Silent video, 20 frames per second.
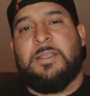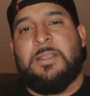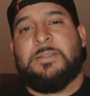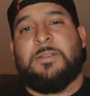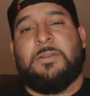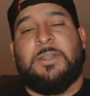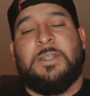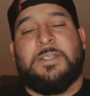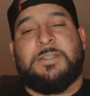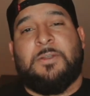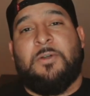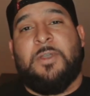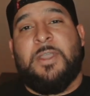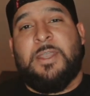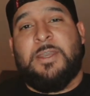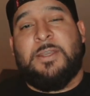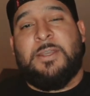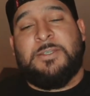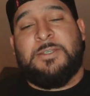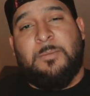So let's go
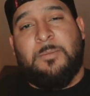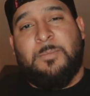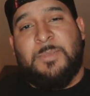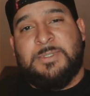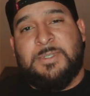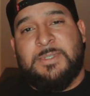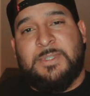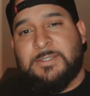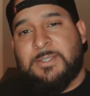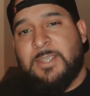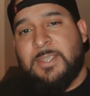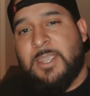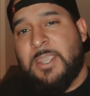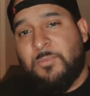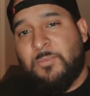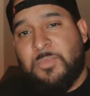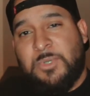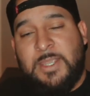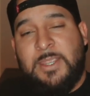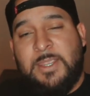ahead and jump into this
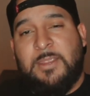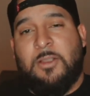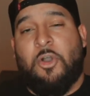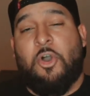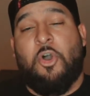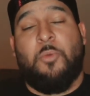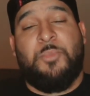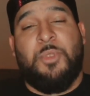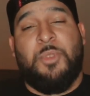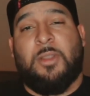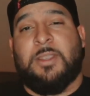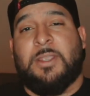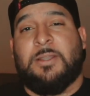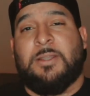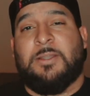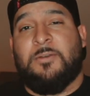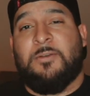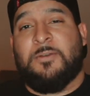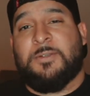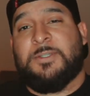gameplay. I hope y'all can
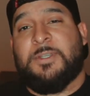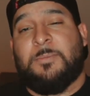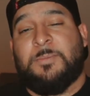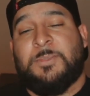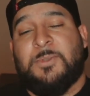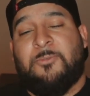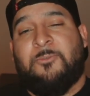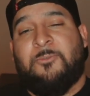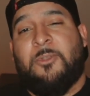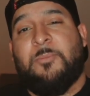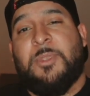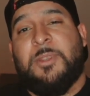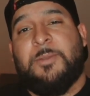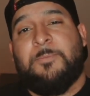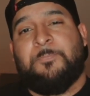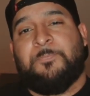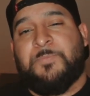learn something from it.